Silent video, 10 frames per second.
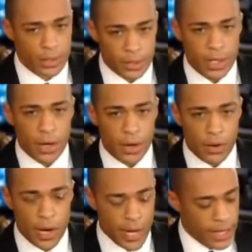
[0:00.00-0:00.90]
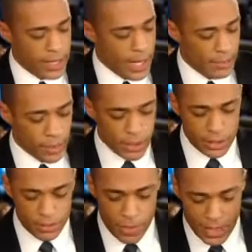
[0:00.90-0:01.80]
All right, and I'm going
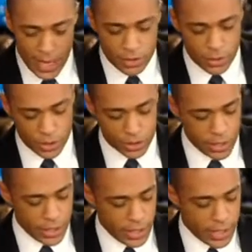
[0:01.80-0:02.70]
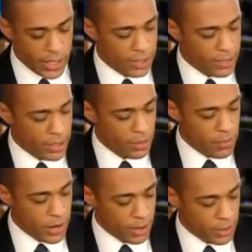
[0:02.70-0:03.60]
to, my last question here, and Mayor
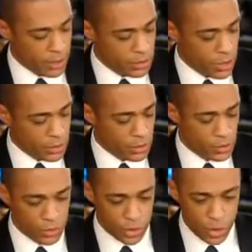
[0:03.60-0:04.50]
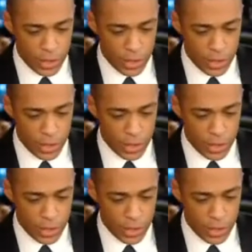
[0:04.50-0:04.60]
Newberry, I'm going to toss this one to you.